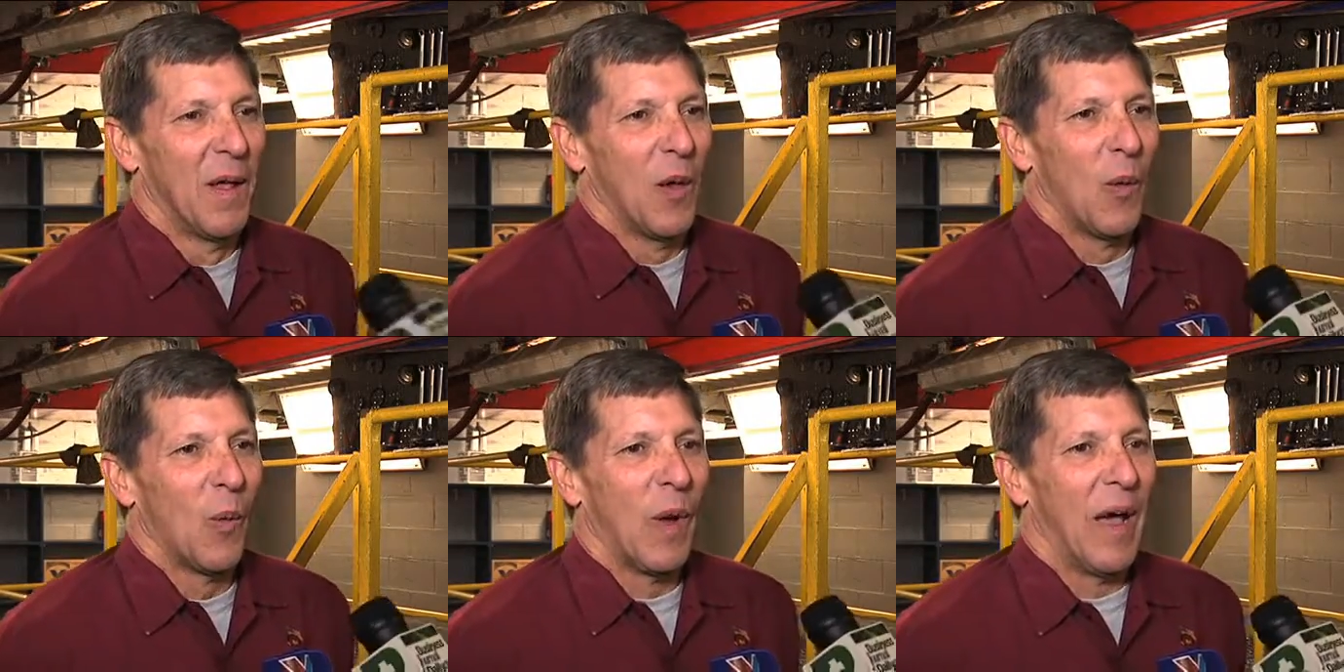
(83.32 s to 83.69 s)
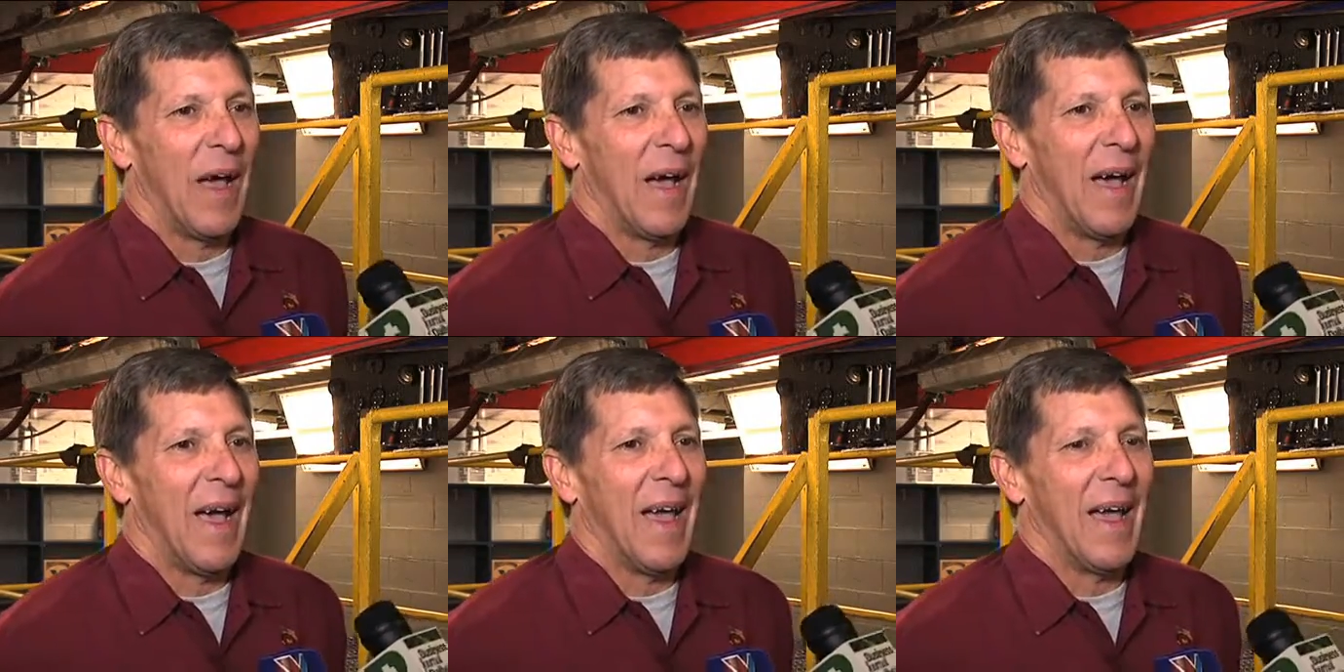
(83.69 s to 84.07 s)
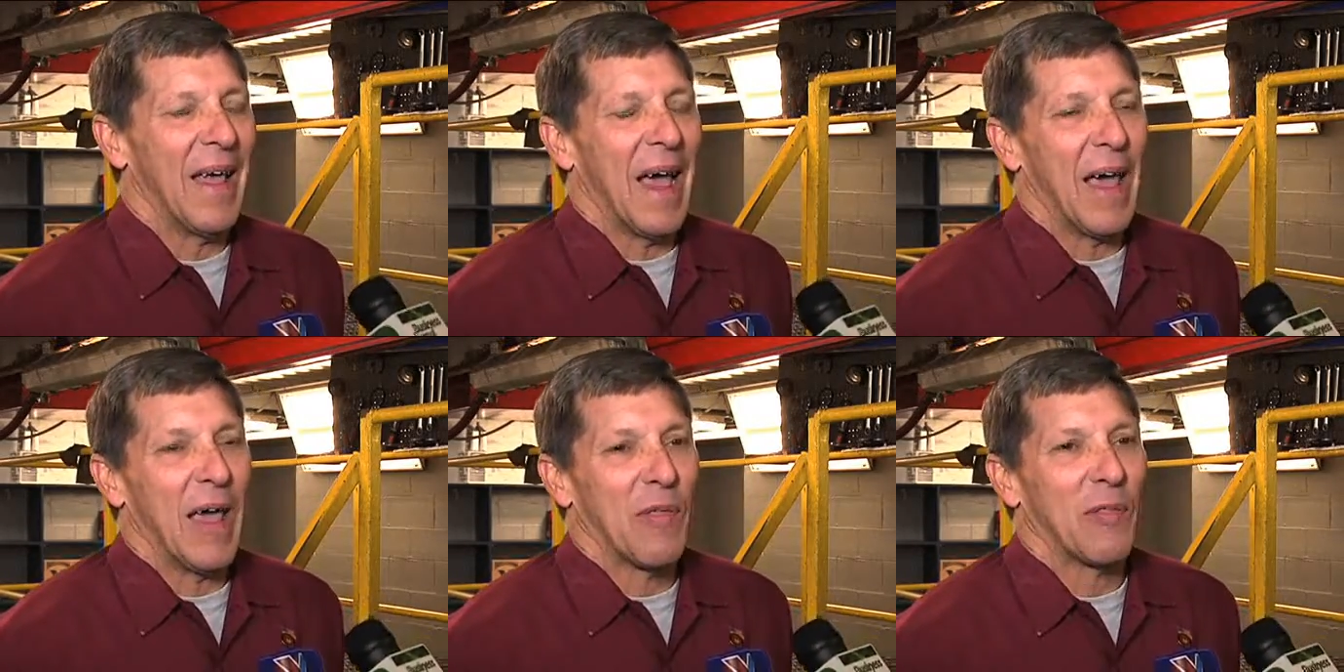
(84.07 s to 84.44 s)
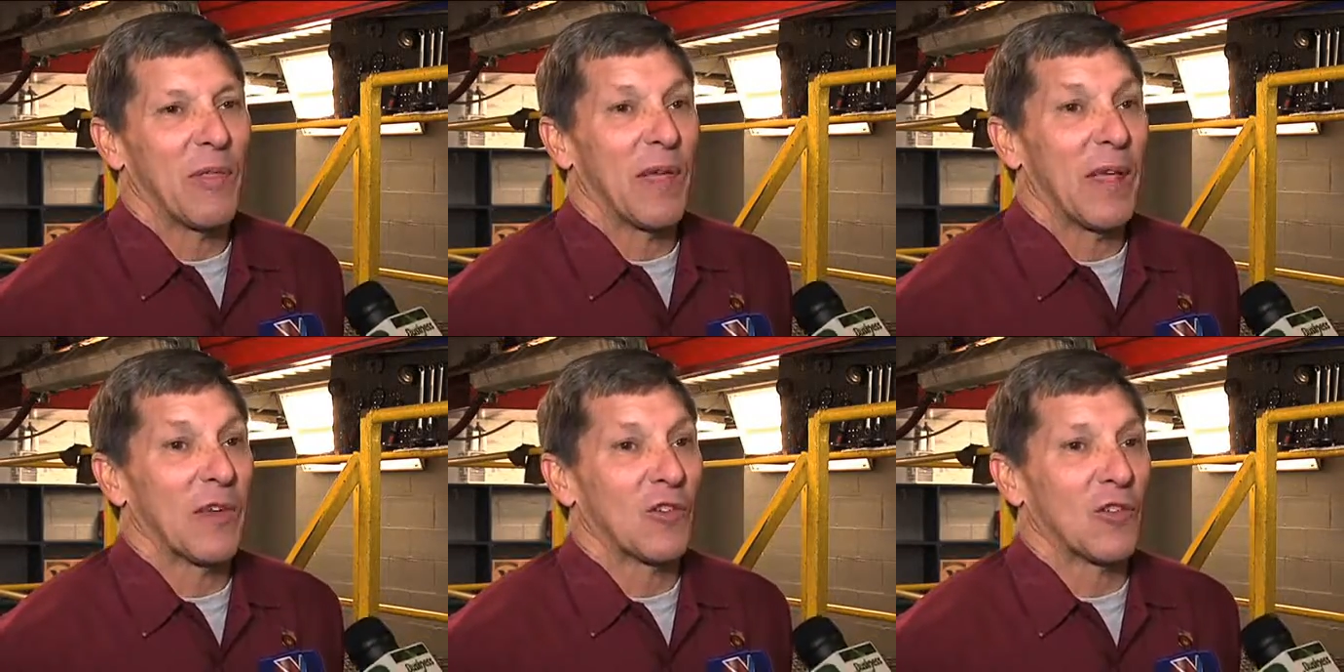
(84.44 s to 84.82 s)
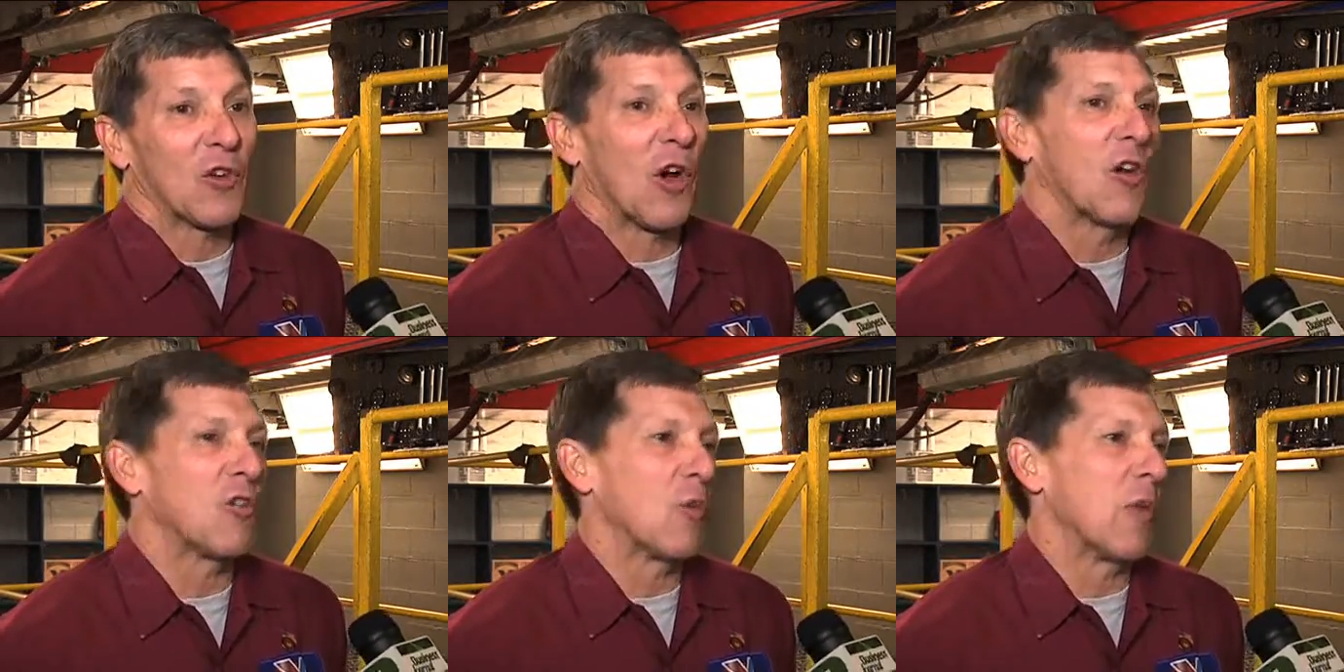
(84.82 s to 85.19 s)
Well, I think it
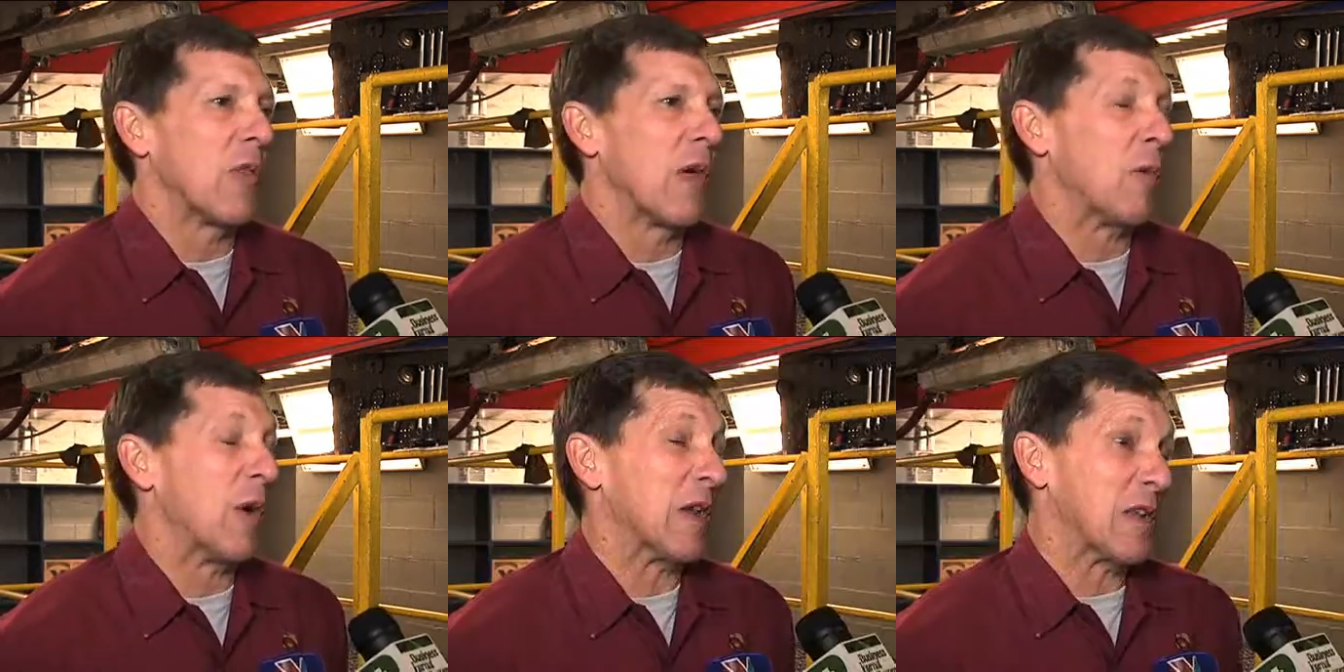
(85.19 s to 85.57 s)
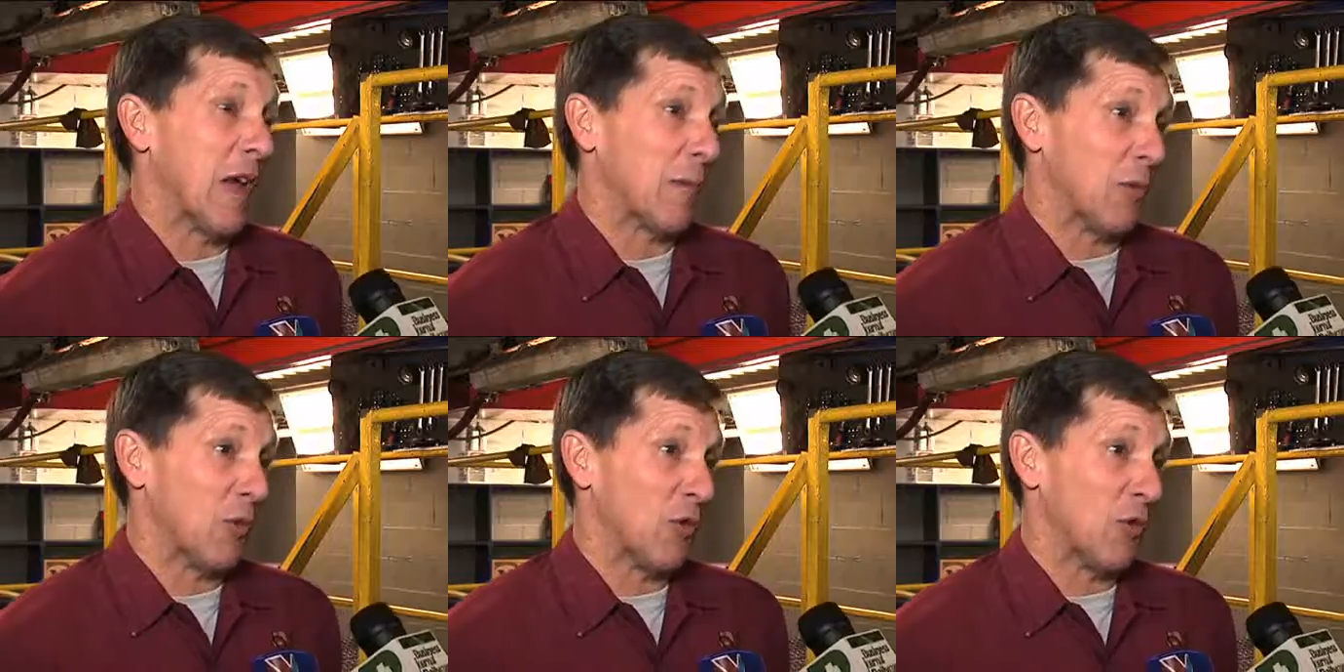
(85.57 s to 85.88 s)
starts with what type of